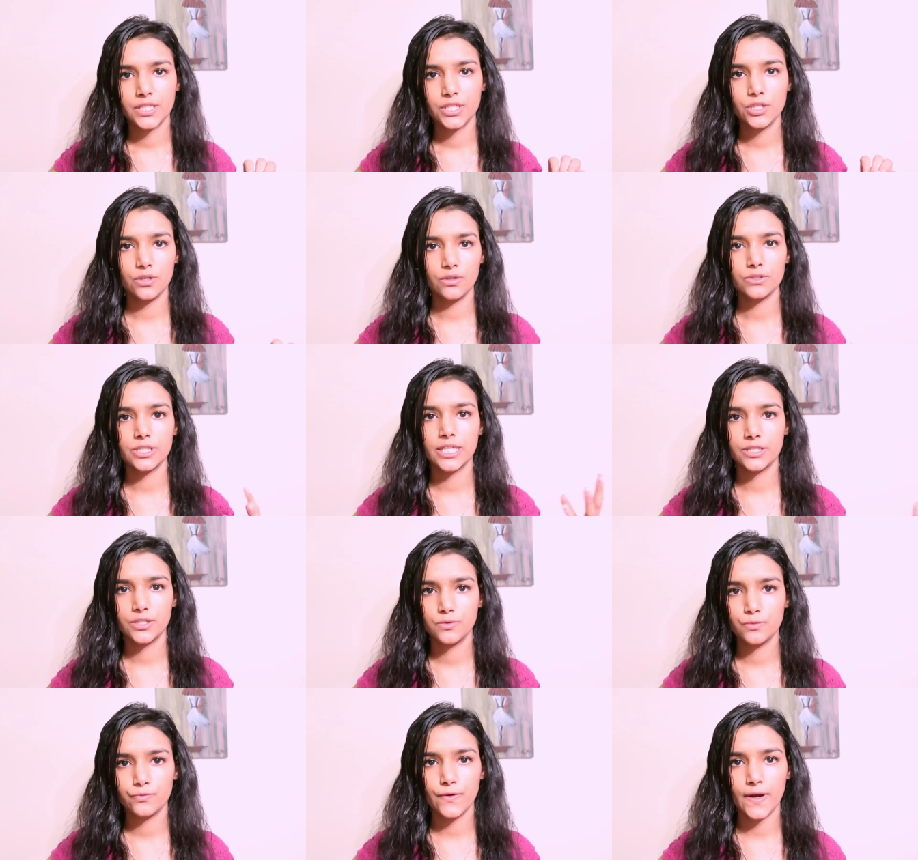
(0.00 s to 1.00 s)
you know then
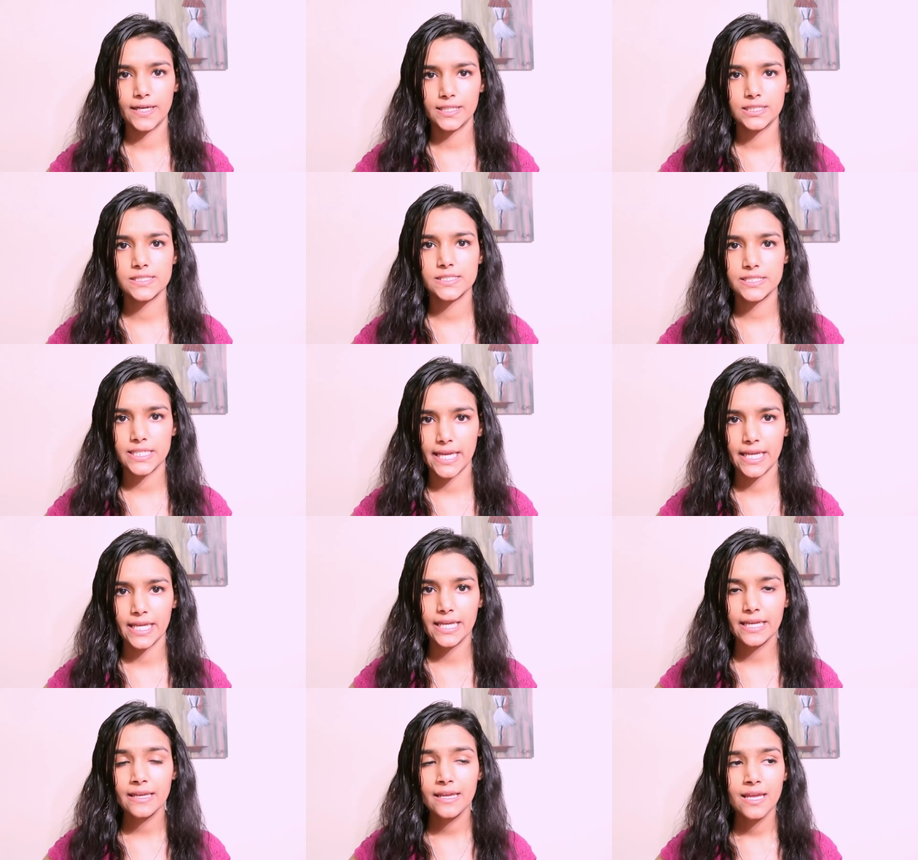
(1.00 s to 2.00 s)
you find a
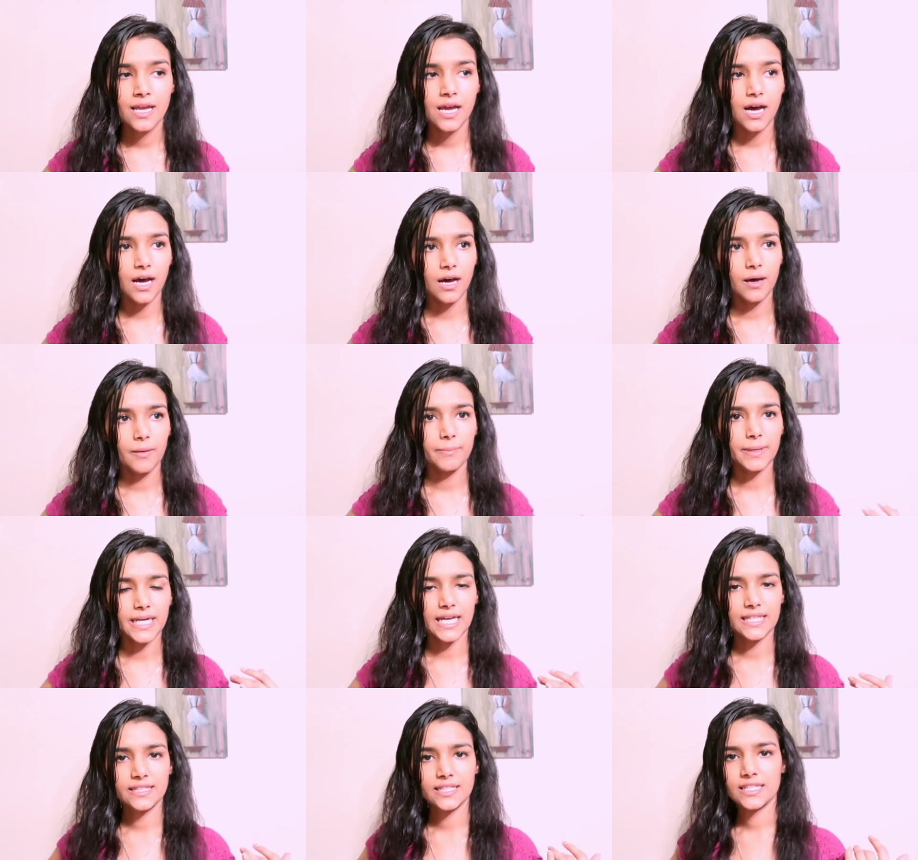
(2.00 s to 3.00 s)
stay uh, but
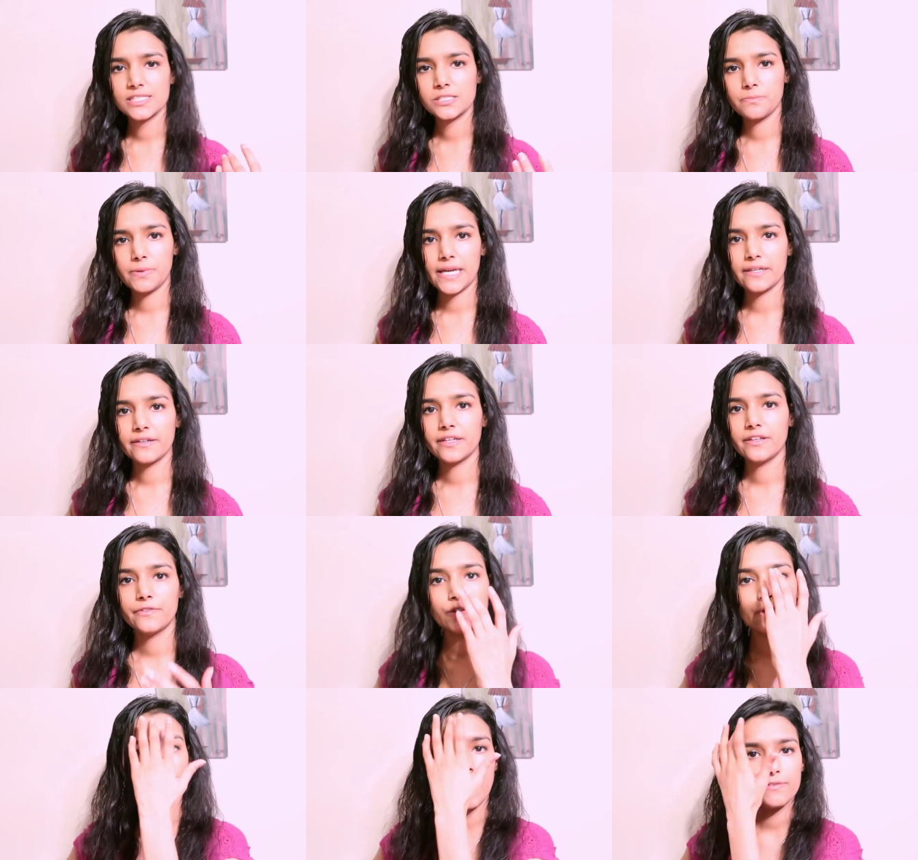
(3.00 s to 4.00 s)
I think it's better
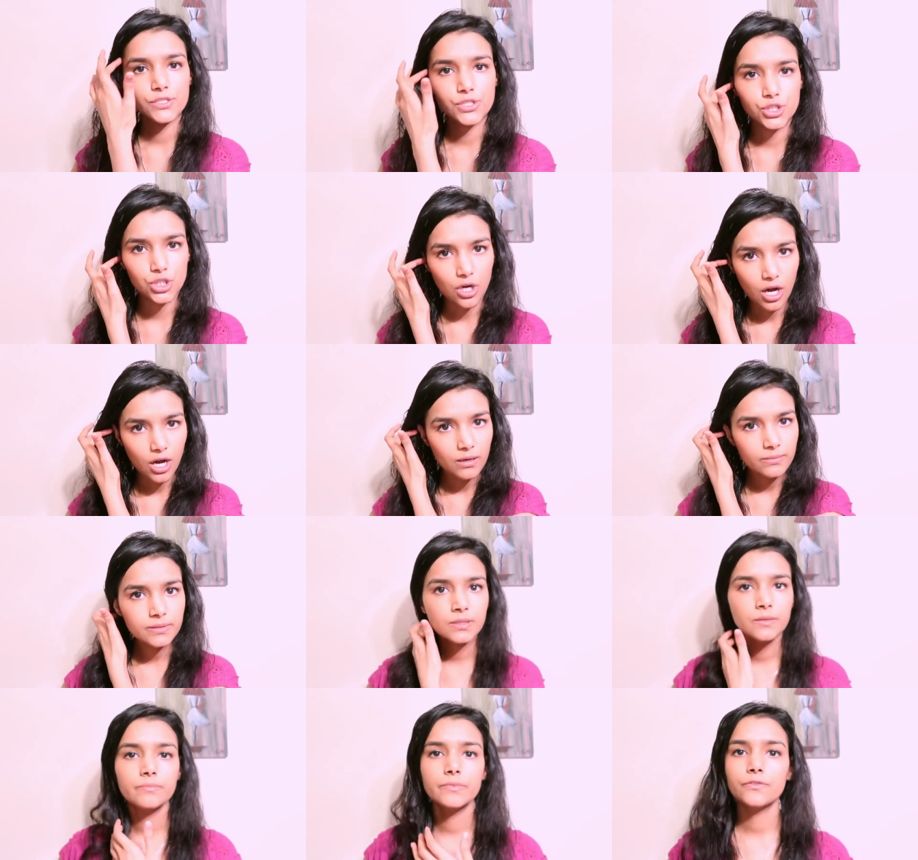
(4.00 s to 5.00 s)
if you have a
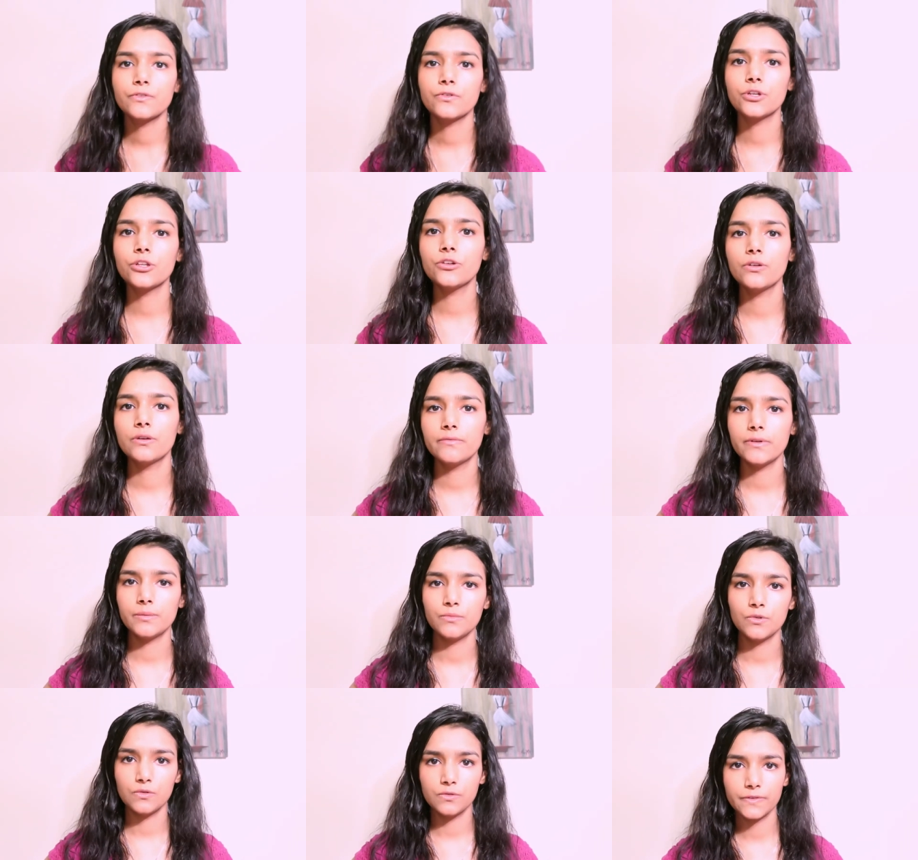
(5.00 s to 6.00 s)
job before you even
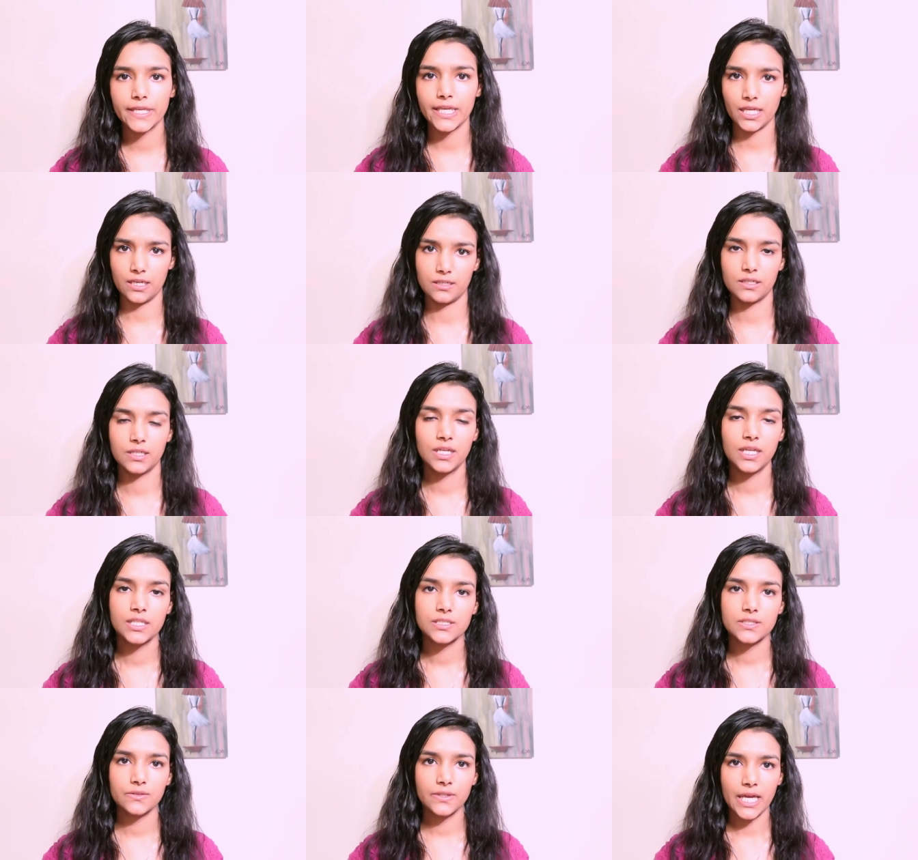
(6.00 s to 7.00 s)
move here
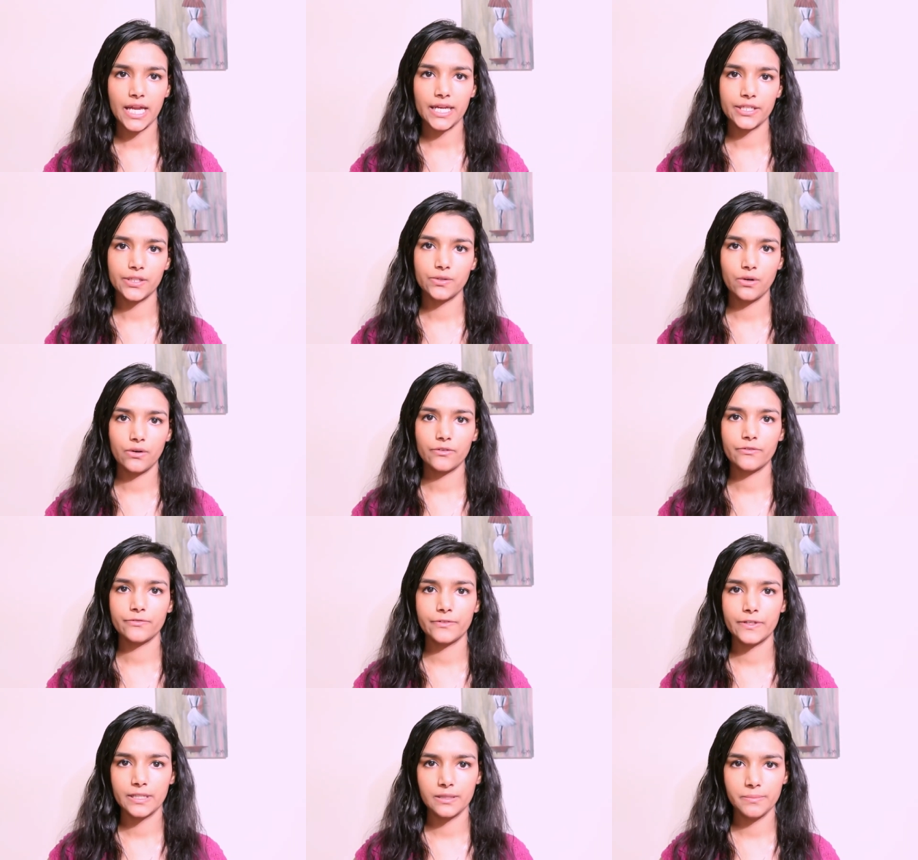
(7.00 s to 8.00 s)
so that you don't
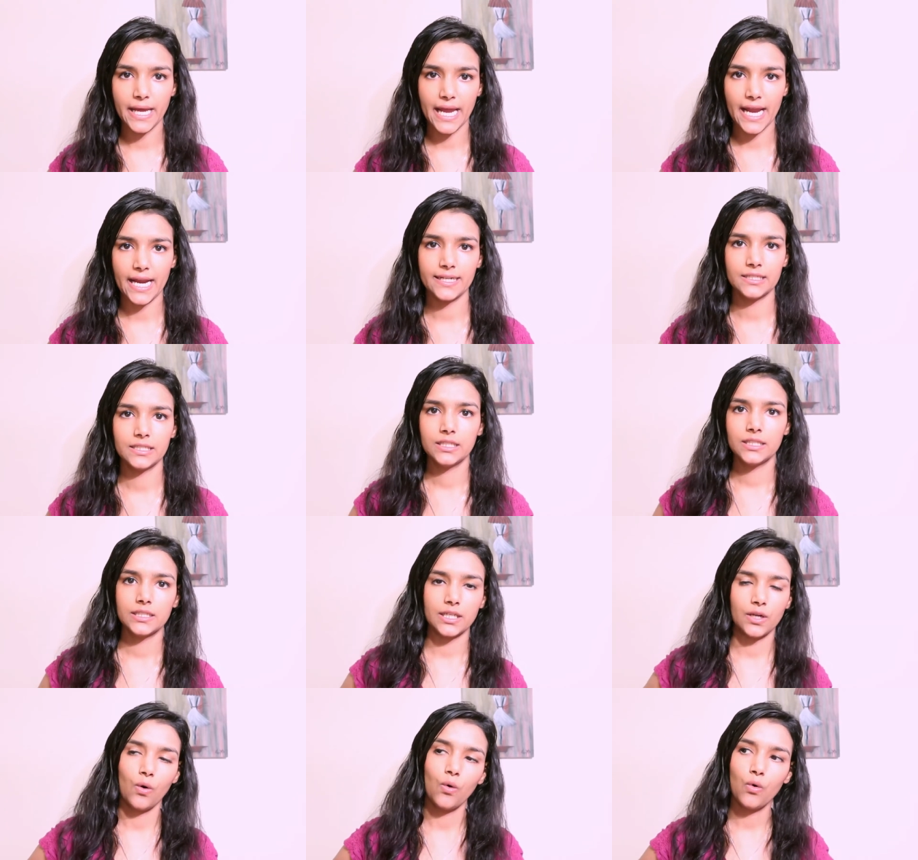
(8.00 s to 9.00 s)
feel bad
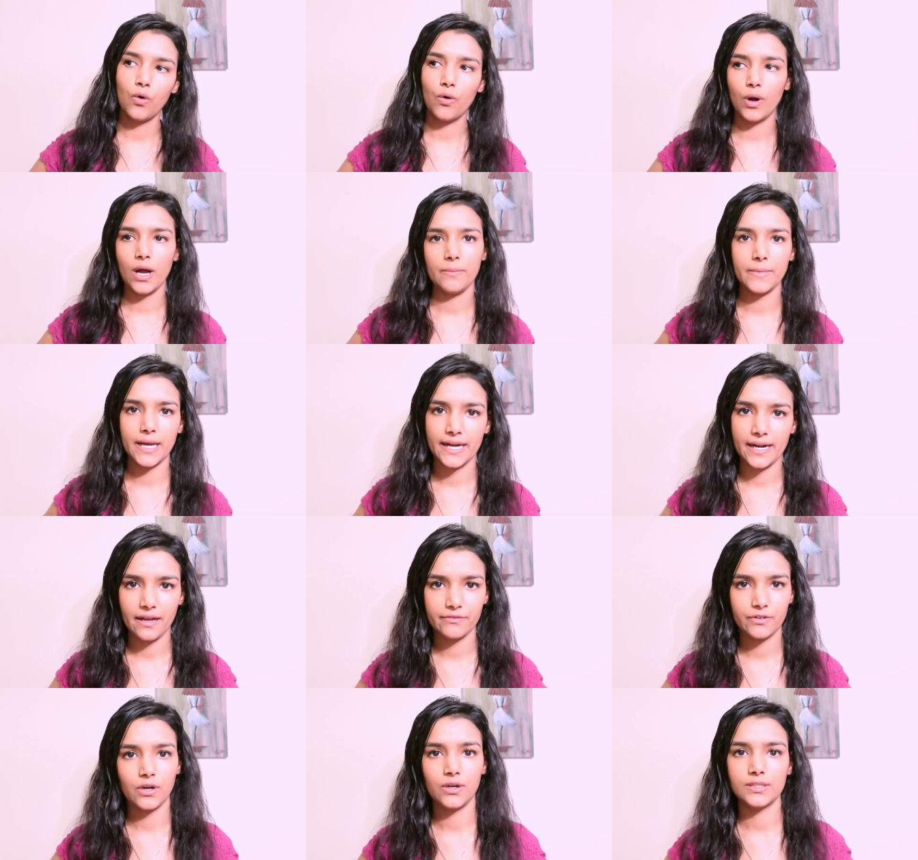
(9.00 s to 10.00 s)
that oh I might
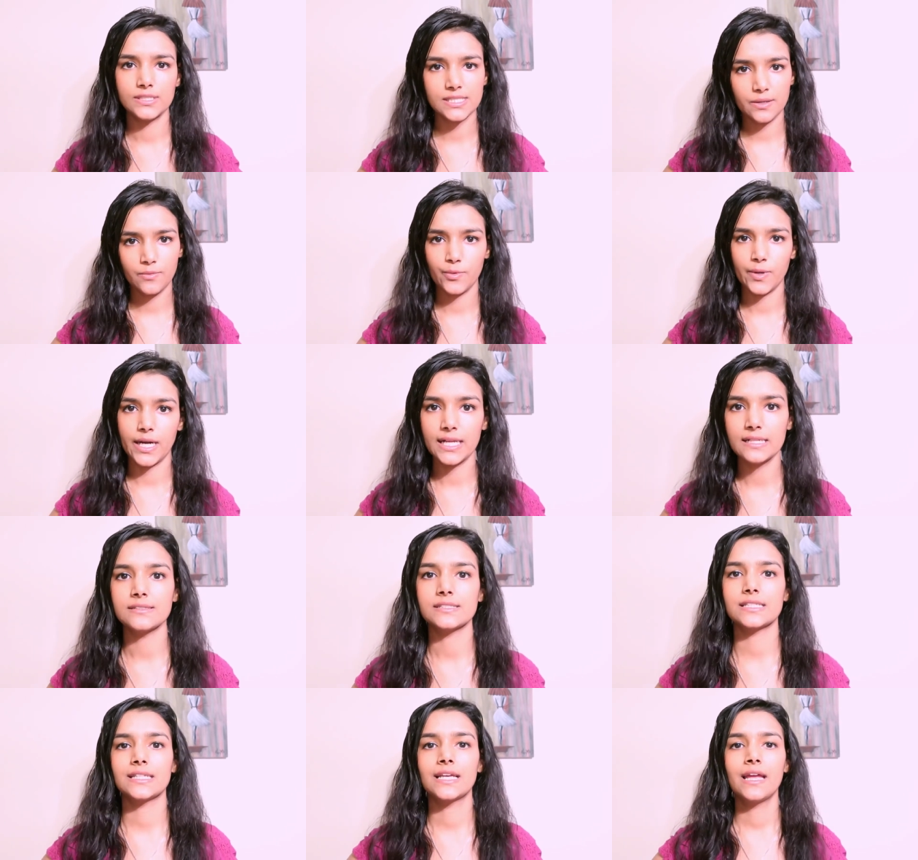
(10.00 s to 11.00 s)
have gone somewhere else